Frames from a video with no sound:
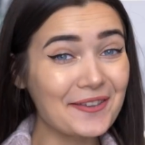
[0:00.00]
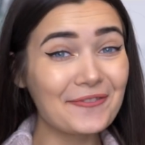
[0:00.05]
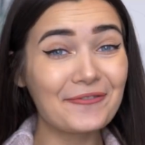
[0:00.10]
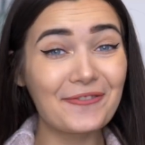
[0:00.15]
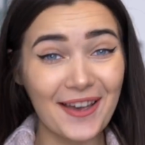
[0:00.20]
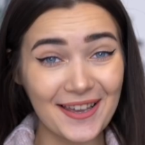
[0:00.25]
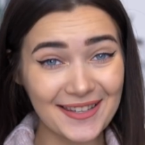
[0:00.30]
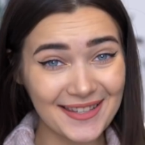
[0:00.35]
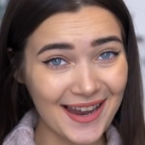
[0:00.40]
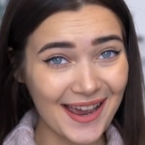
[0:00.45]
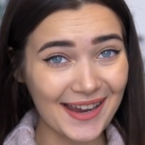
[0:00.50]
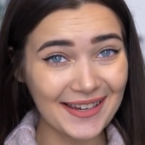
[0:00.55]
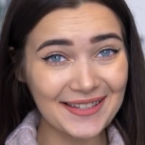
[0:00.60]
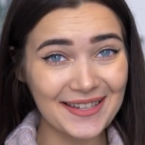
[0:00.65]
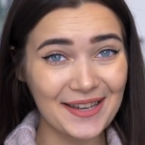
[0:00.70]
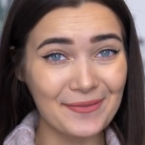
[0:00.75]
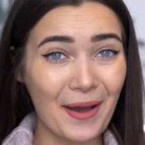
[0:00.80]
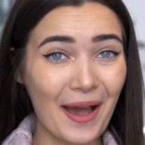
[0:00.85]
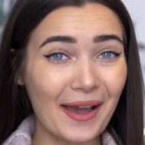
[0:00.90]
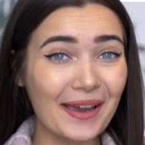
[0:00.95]
the first
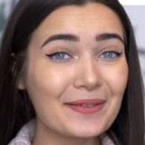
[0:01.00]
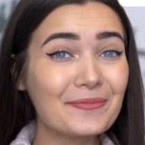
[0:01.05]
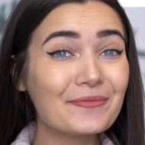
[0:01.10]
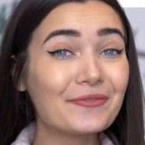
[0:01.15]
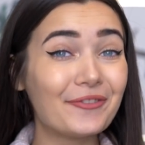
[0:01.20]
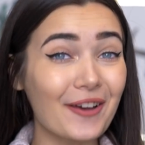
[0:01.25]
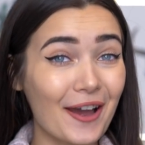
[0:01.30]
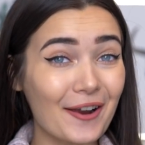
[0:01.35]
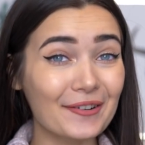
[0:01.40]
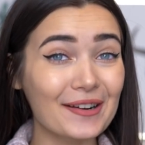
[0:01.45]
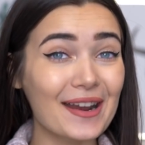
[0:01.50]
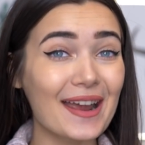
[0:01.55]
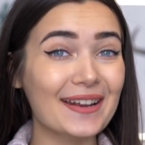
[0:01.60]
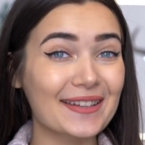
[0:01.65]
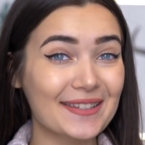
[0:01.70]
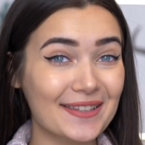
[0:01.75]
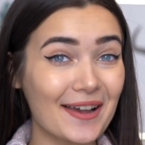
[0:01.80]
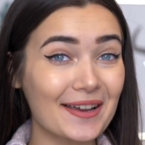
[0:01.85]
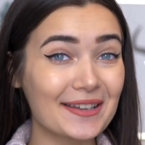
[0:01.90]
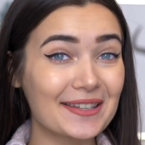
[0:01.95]
item I am very
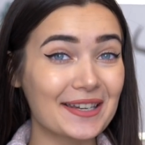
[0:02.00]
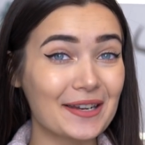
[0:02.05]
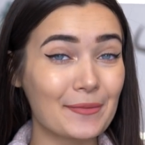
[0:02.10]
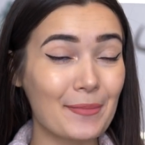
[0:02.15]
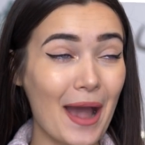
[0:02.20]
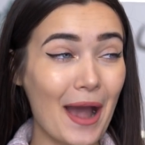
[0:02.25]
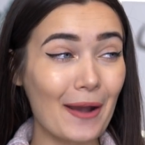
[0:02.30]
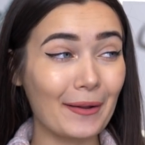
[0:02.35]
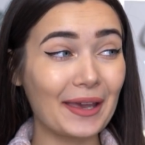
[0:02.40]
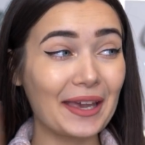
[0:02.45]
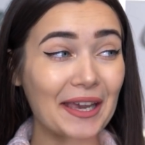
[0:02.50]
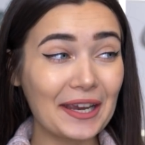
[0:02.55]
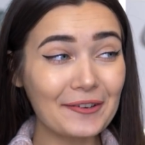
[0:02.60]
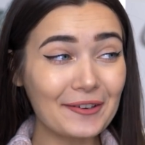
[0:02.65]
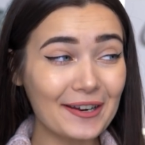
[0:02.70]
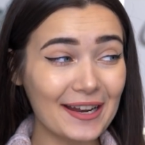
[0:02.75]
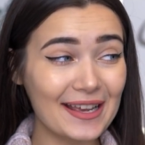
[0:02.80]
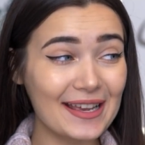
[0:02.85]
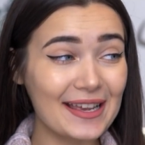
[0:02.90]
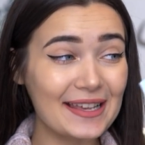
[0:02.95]
excited about, here
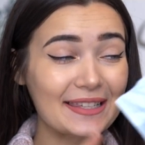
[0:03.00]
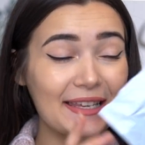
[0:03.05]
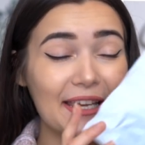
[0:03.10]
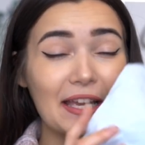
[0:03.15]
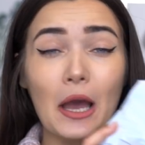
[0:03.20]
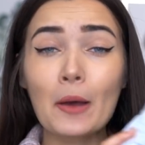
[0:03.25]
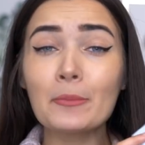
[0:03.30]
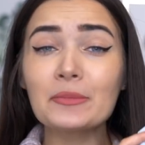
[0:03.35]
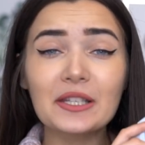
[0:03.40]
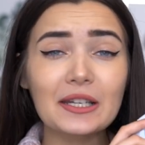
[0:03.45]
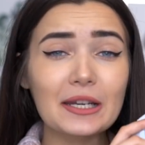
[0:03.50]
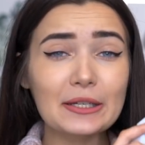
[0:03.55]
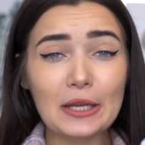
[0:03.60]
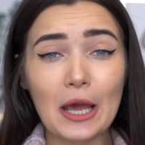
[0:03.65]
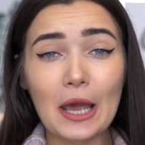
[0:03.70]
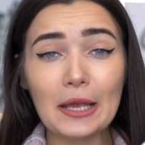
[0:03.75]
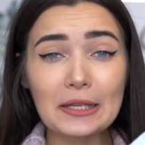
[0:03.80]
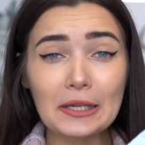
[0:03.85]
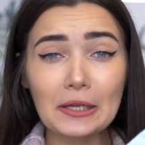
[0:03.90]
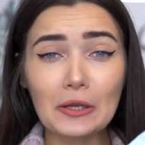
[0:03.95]
it is. It comes in a
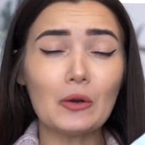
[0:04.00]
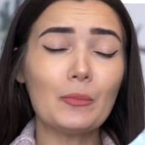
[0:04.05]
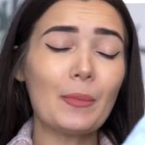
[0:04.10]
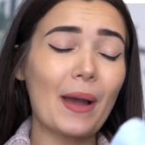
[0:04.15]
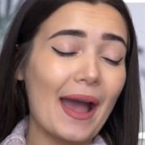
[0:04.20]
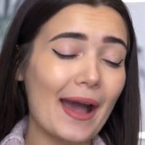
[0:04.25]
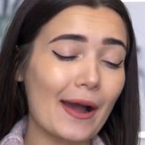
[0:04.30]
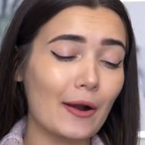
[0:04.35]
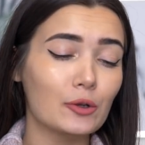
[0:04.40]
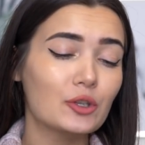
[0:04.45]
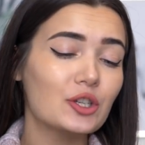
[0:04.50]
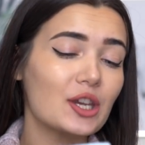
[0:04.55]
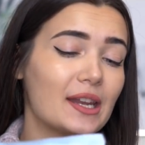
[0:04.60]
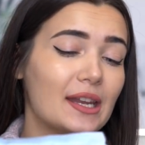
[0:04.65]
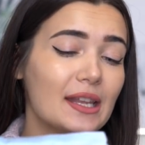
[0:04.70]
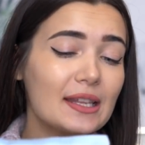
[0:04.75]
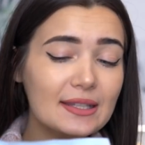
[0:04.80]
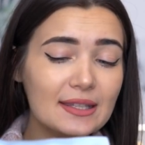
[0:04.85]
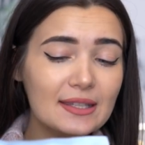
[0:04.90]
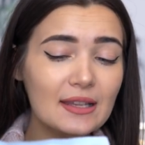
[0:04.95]
tiny little pouch,
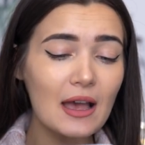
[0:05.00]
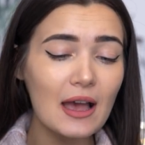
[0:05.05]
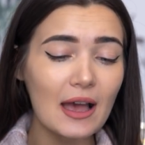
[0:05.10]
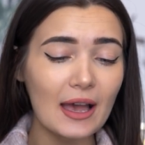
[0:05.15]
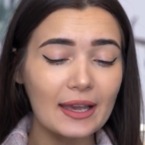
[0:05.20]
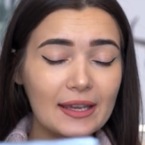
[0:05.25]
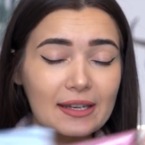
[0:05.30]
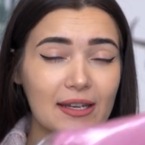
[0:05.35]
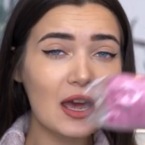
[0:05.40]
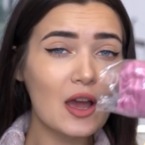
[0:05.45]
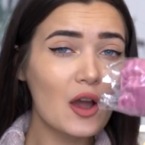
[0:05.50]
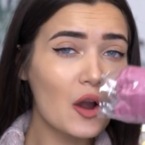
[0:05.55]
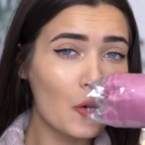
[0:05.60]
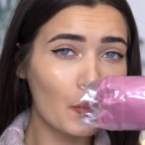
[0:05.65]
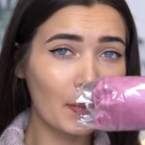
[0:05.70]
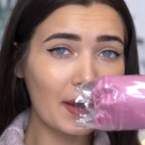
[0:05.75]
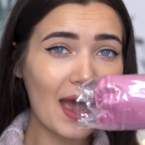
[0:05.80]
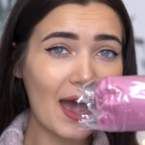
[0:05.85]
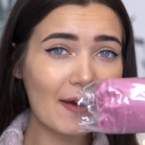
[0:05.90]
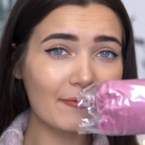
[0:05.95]
and inside
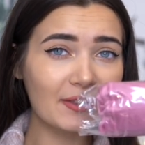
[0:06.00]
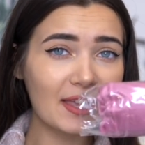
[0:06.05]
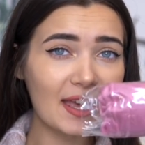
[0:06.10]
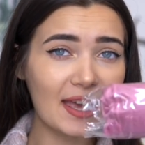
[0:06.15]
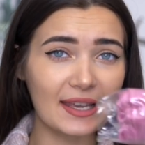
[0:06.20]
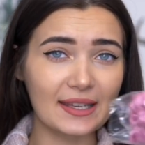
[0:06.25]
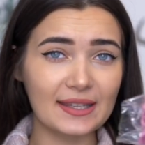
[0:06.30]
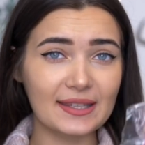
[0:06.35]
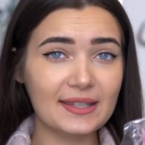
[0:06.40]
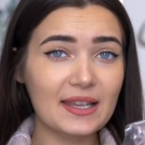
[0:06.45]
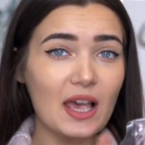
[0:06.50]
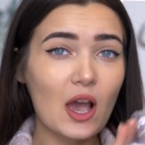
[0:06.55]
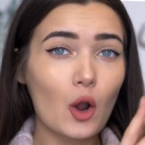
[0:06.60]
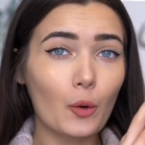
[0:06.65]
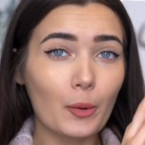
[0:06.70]
we have this.